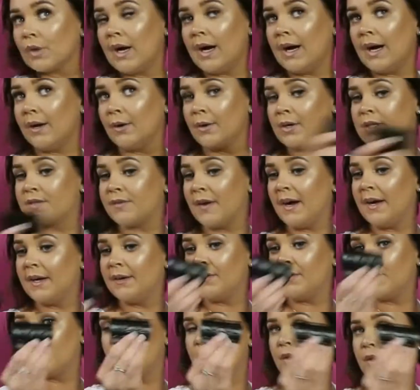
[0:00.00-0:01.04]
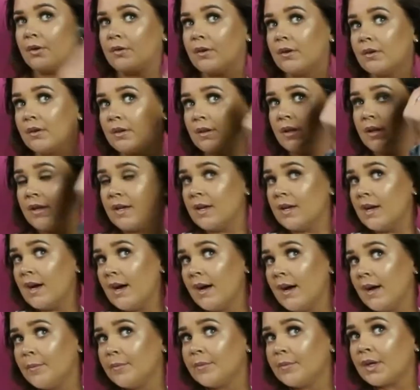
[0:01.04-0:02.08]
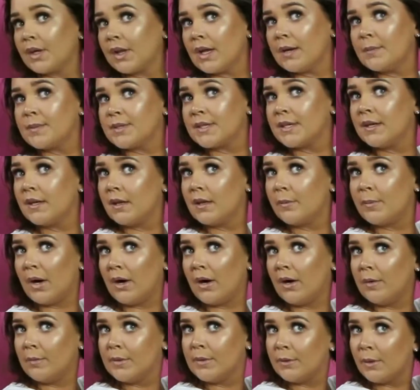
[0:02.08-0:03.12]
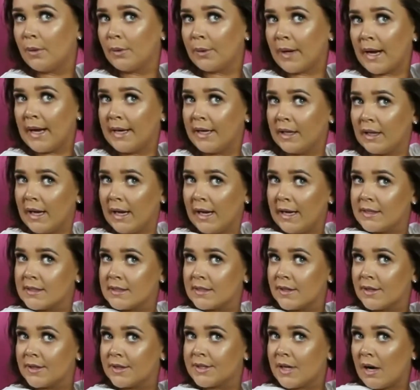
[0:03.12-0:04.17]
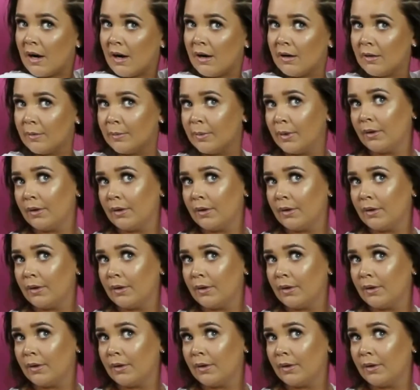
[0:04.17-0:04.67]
I always find if you put the clips into the bottom, you won't get any lines at the top.